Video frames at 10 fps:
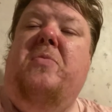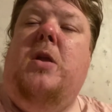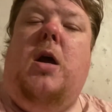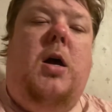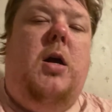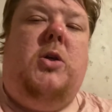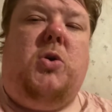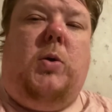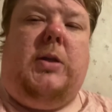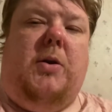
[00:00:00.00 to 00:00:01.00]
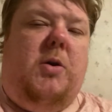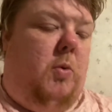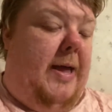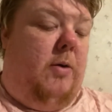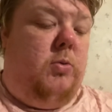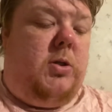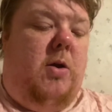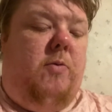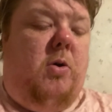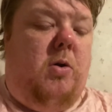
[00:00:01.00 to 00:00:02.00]
So I don't know what the hell's
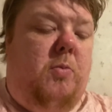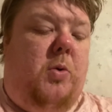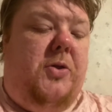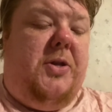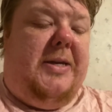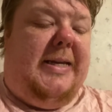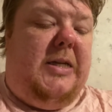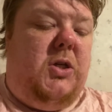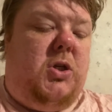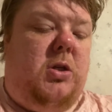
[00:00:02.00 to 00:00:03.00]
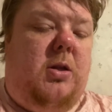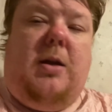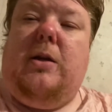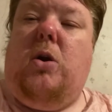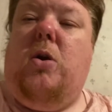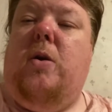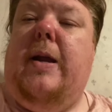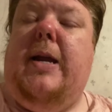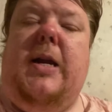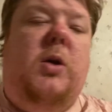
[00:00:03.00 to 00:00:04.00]
going on, why the knee's
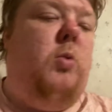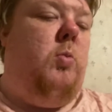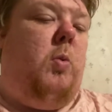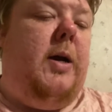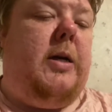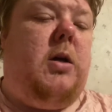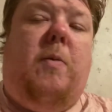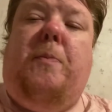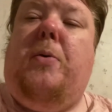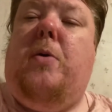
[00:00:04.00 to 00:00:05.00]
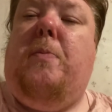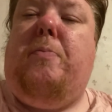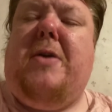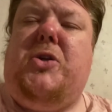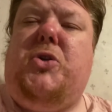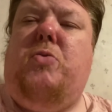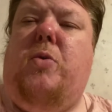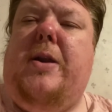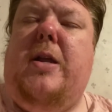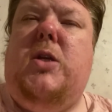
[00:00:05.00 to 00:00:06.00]
hurting, or why I can't put pressure
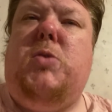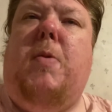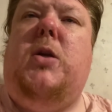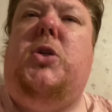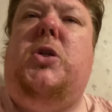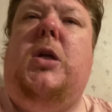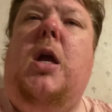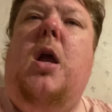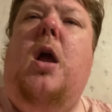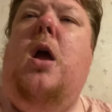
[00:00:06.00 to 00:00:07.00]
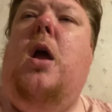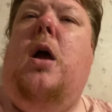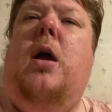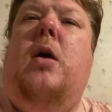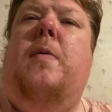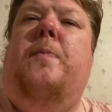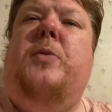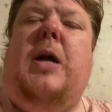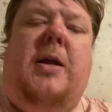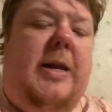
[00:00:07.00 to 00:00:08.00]
on it as much.
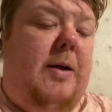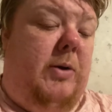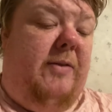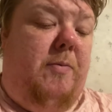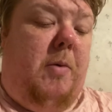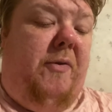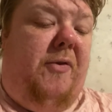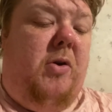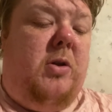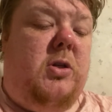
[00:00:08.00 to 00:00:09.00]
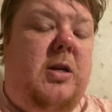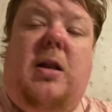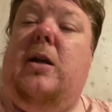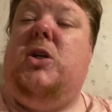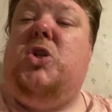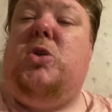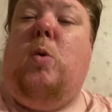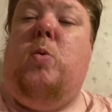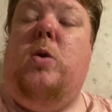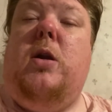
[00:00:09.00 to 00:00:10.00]
And now even my foot's
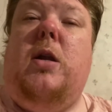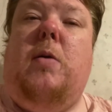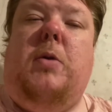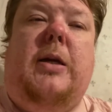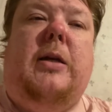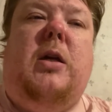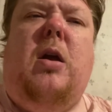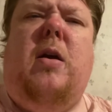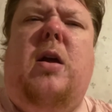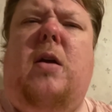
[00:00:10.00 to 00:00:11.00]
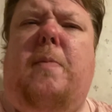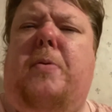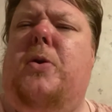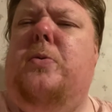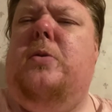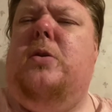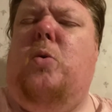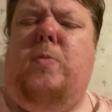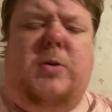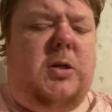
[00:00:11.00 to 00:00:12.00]
swollen up, balloon,
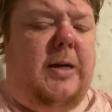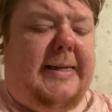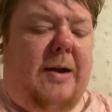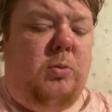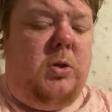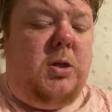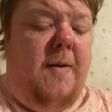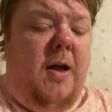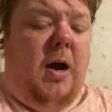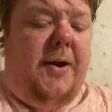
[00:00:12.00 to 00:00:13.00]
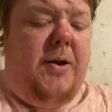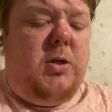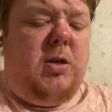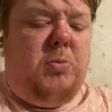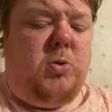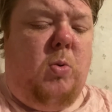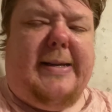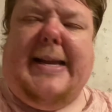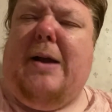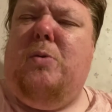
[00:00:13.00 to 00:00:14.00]
almost like gout. I know it's some sort
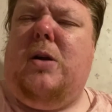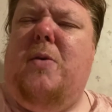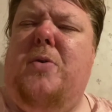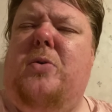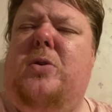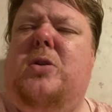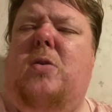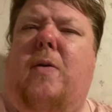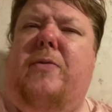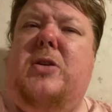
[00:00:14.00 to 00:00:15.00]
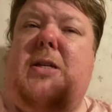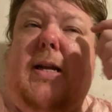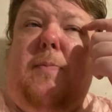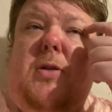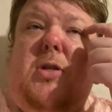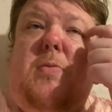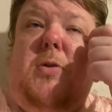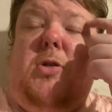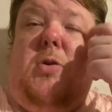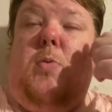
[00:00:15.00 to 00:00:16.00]
of gout going on, so obviously that'd be
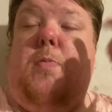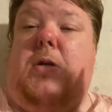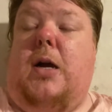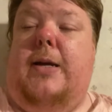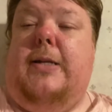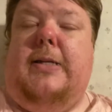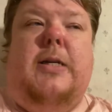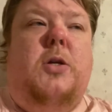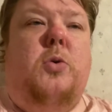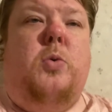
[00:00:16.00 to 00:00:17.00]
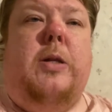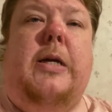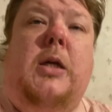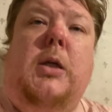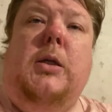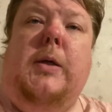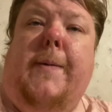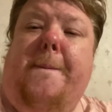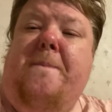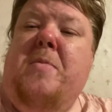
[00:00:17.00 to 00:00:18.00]
something to do with my dieting and all that.
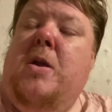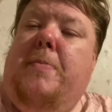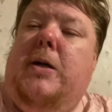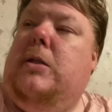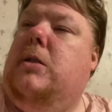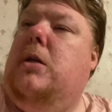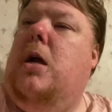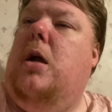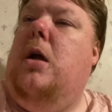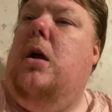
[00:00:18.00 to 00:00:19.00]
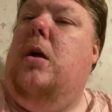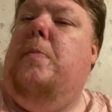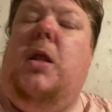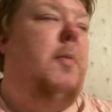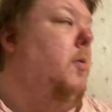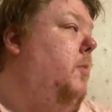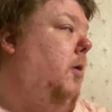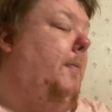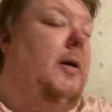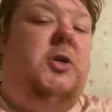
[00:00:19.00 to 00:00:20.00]
But at the moment,
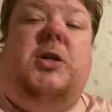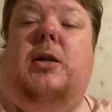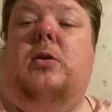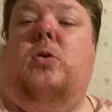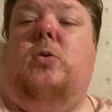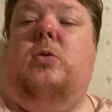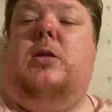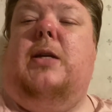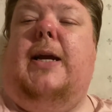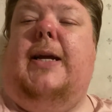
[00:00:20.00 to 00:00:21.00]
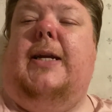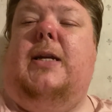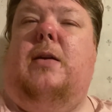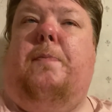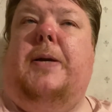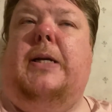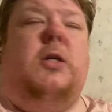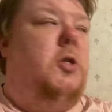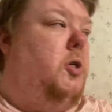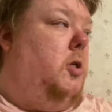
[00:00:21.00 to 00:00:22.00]
I'm actually got a
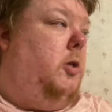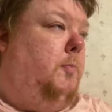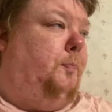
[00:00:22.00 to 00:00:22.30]
pizza.